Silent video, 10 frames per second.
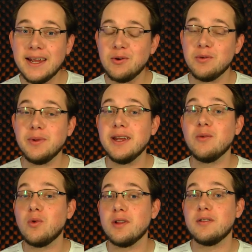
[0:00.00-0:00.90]
It would be
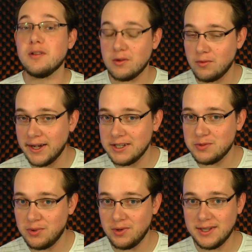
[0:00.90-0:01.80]
in one of the
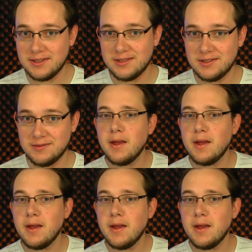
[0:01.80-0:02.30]
Lagrange points.